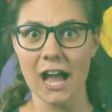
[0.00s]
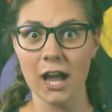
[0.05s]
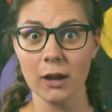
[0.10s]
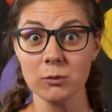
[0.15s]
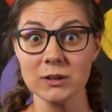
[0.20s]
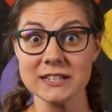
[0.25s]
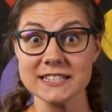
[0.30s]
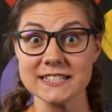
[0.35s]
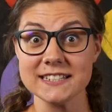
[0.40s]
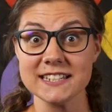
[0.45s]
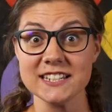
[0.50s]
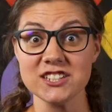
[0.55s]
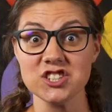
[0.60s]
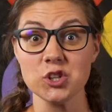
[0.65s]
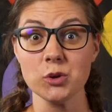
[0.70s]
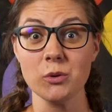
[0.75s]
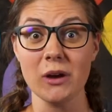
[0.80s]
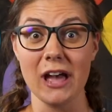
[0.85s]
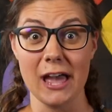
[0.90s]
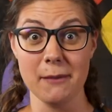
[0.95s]
I want to teach
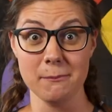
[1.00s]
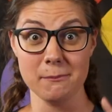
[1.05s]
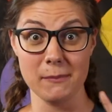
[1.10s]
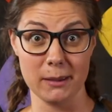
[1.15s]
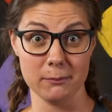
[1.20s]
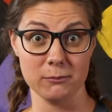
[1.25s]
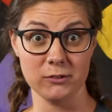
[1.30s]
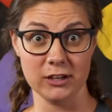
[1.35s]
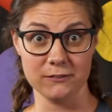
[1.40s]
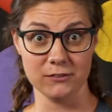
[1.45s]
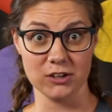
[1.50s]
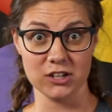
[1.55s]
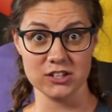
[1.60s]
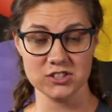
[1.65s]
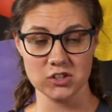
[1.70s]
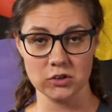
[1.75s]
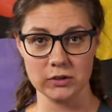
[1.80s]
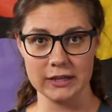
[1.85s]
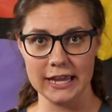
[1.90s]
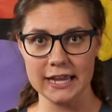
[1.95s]
you a memory
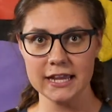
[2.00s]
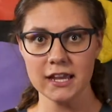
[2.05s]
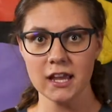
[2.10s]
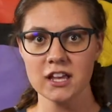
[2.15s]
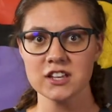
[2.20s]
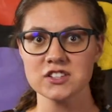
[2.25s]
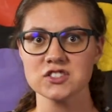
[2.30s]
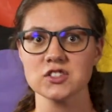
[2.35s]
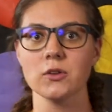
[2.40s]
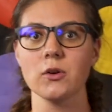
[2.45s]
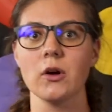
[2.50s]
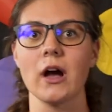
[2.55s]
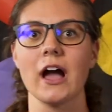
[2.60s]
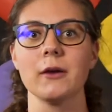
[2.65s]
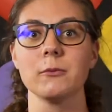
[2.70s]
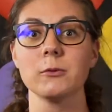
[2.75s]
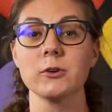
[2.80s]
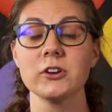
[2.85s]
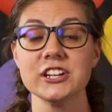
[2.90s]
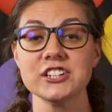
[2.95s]
verse, okay? So
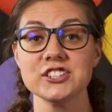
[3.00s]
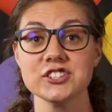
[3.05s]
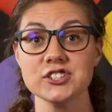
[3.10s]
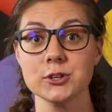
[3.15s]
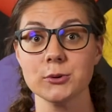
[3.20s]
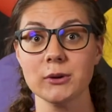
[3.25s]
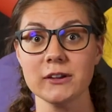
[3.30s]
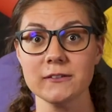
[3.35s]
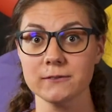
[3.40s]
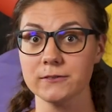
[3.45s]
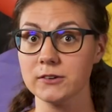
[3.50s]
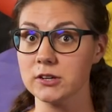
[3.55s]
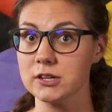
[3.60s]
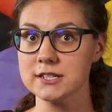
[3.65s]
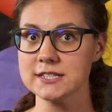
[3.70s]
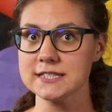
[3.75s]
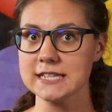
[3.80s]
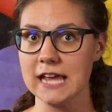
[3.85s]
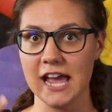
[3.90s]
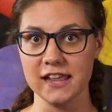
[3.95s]
I'm going to do it
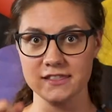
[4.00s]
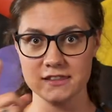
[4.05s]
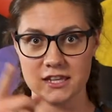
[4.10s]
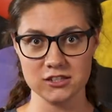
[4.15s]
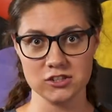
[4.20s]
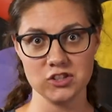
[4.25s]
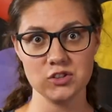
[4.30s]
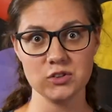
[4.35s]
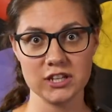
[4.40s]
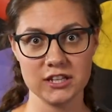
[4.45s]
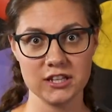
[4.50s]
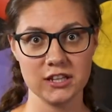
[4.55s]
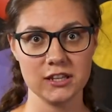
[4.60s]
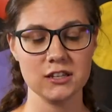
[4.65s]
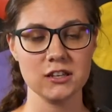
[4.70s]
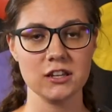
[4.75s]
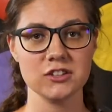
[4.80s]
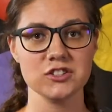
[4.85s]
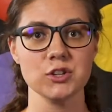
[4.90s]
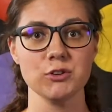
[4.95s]
first, and then you
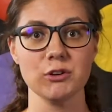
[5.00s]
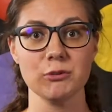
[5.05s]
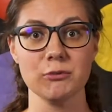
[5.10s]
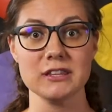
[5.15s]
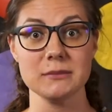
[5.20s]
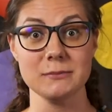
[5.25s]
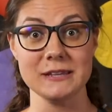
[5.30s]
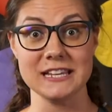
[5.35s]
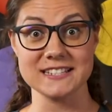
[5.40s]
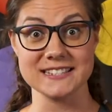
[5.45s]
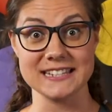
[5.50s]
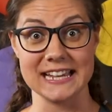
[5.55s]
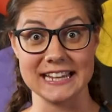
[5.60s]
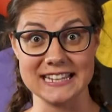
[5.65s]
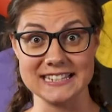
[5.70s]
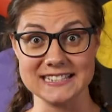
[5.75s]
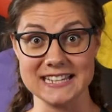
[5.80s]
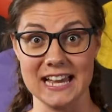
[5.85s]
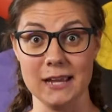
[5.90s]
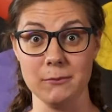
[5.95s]
can do it with me a
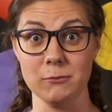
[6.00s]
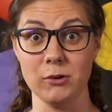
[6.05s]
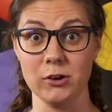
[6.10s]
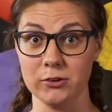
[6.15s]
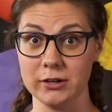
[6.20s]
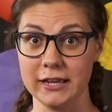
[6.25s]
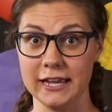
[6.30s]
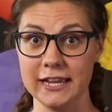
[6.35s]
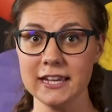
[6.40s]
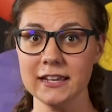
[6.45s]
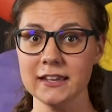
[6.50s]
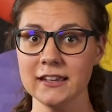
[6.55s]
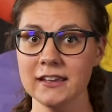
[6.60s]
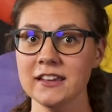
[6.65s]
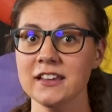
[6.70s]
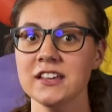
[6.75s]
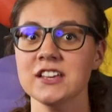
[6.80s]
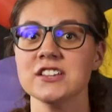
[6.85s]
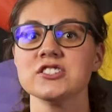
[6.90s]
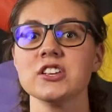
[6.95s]
second time, okay?
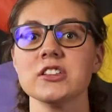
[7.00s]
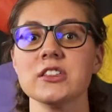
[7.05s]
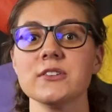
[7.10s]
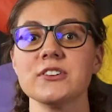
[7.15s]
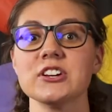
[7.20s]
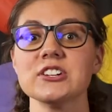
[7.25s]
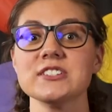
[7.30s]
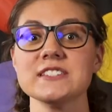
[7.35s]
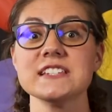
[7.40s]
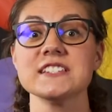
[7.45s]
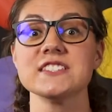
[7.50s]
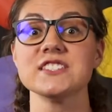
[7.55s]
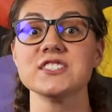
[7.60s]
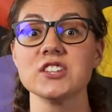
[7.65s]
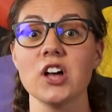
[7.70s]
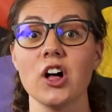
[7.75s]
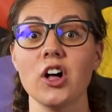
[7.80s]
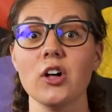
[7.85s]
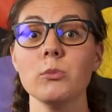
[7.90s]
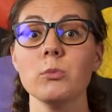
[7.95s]
So the verse is
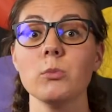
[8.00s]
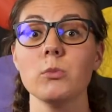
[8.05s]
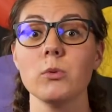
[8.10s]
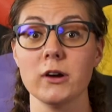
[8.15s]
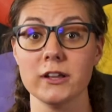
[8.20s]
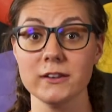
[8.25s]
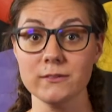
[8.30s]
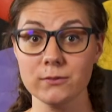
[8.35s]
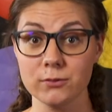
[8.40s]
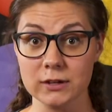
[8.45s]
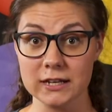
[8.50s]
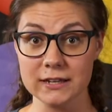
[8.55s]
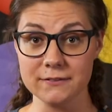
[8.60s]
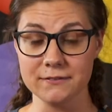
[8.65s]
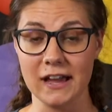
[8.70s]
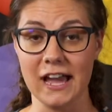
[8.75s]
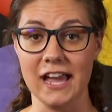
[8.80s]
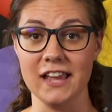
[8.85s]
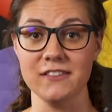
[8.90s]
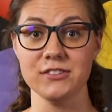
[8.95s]
Psalm
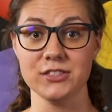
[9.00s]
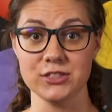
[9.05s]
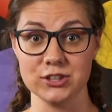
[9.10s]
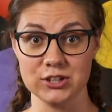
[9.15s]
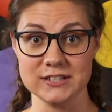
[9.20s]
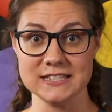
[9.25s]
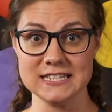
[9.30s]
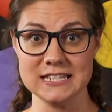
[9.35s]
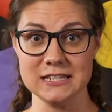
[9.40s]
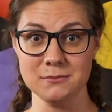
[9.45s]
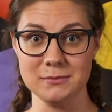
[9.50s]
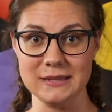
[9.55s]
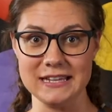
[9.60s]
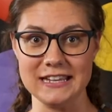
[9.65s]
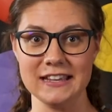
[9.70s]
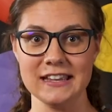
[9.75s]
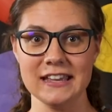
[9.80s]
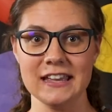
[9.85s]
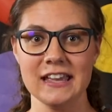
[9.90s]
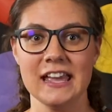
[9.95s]
145,
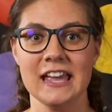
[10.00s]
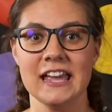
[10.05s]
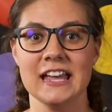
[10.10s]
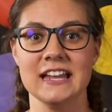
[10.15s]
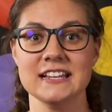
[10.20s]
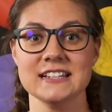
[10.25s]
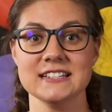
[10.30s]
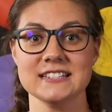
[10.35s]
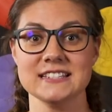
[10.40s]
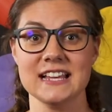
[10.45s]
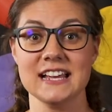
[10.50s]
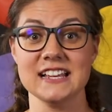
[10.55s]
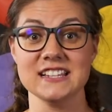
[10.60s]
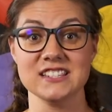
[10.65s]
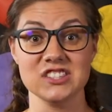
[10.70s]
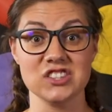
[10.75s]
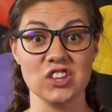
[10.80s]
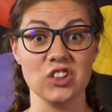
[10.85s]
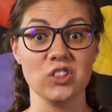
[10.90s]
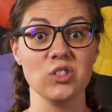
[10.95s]
13b, and it says,
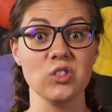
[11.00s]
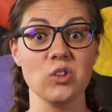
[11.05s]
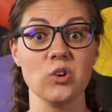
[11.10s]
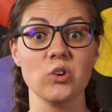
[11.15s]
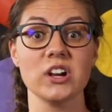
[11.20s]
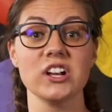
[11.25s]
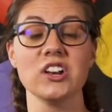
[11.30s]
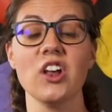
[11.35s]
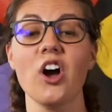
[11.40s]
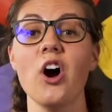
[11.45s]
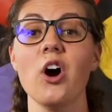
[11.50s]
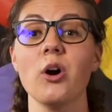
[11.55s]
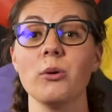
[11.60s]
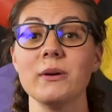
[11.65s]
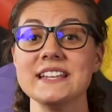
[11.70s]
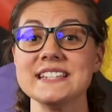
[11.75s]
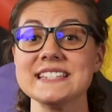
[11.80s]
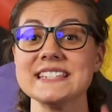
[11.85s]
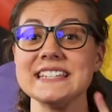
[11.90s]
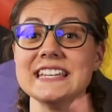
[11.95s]
the Lord
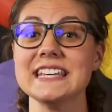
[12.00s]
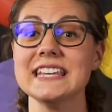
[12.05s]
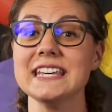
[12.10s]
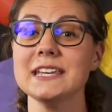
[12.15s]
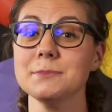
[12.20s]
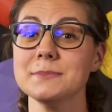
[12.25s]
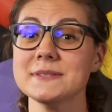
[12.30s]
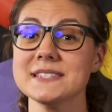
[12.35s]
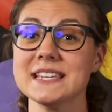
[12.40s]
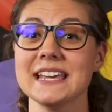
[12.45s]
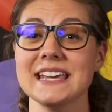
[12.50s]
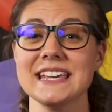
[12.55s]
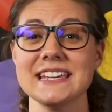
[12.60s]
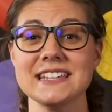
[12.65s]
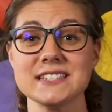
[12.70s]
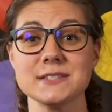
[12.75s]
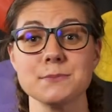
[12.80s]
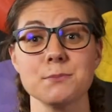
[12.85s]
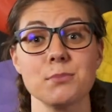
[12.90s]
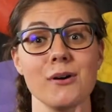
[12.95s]
always keeps
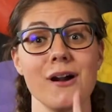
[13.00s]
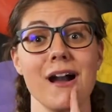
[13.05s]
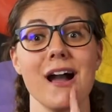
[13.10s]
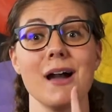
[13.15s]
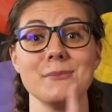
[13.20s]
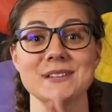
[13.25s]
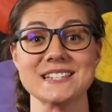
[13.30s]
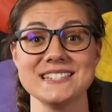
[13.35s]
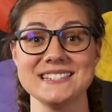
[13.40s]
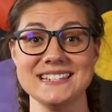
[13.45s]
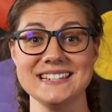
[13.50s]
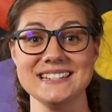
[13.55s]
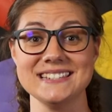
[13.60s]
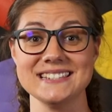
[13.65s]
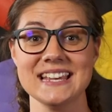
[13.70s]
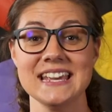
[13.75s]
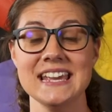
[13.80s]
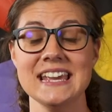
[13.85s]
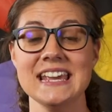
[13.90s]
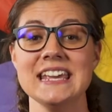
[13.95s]
his
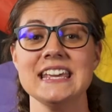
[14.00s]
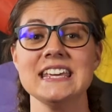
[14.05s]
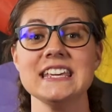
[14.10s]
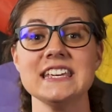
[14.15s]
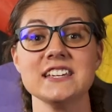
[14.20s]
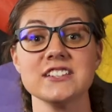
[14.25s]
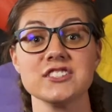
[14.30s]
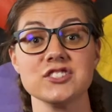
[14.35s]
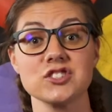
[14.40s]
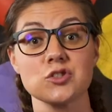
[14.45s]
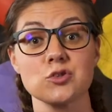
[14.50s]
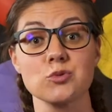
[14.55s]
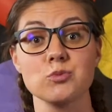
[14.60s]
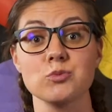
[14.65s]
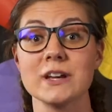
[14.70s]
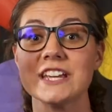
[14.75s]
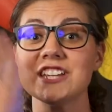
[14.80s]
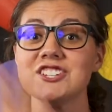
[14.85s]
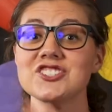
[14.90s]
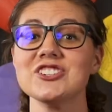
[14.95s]
promises. He is
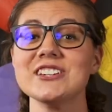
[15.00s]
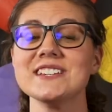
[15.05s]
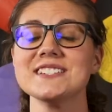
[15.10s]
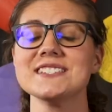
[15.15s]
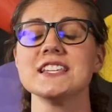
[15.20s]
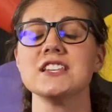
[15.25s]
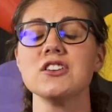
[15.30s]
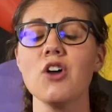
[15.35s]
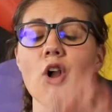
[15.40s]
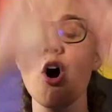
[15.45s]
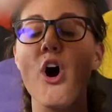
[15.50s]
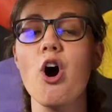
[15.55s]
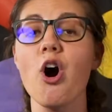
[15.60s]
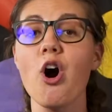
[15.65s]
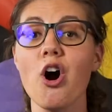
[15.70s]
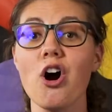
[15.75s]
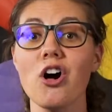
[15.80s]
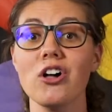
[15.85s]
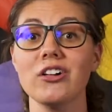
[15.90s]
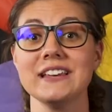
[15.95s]
gracious in
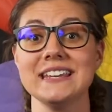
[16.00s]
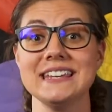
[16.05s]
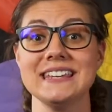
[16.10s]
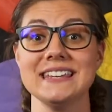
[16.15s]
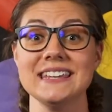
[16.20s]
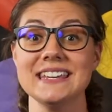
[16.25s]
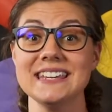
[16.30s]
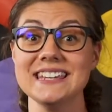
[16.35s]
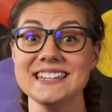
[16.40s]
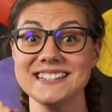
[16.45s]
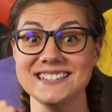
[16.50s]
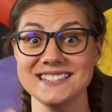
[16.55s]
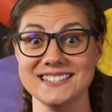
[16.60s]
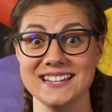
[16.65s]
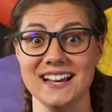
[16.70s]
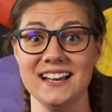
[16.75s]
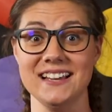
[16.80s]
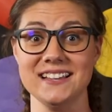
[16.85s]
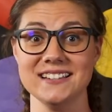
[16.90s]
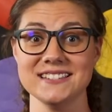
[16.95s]
all he
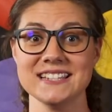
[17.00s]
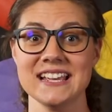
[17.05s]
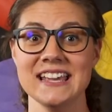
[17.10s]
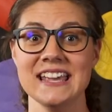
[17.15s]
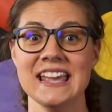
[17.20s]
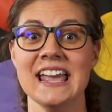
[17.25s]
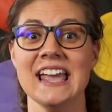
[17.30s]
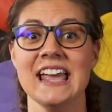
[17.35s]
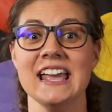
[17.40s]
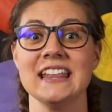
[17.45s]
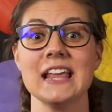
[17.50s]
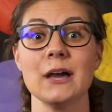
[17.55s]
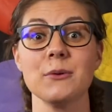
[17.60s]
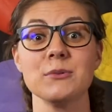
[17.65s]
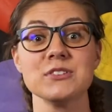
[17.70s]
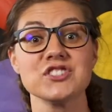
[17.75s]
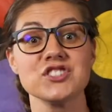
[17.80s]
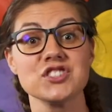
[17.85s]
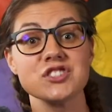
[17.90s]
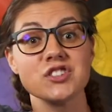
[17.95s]
does. And that
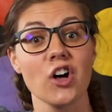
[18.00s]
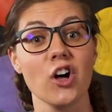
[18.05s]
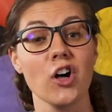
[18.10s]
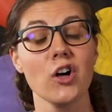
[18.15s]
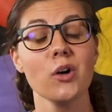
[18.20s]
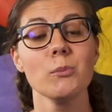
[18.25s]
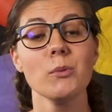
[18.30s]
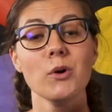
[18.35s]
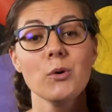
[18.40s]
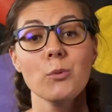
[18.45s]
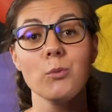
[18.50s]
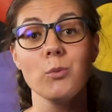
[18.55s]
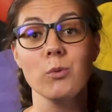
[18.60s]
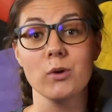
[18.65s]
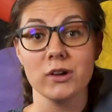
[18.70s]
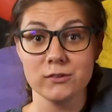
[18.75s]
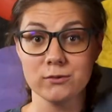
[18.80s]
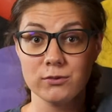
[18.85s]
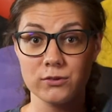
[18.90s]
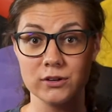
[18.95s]
was Psalm
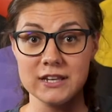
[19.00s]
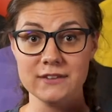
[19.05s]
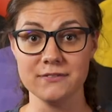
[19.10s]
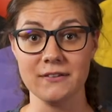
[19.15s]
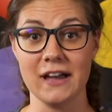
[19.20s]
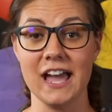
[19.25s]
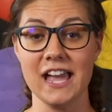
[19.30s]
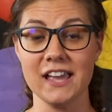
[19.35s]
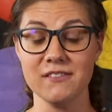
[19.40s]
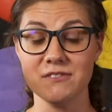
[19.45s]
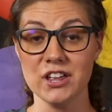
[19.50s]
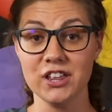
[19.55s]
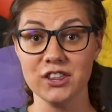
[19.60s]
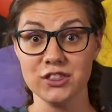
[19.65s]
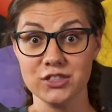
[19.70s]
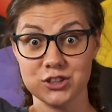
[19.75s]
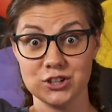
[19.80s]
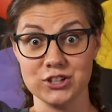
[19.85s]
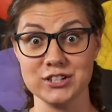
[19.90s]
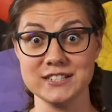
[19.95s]
145,
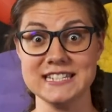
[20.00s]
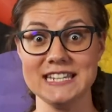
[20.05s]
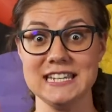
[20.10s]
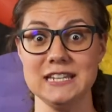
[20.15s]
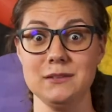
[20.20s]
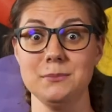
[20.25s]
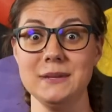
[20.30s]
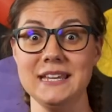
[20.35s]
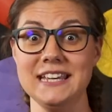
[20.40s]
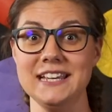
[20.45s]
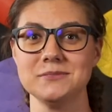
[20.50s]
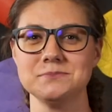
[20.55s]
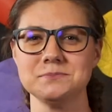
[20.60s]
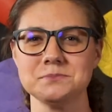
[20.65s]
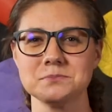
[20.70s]
13b.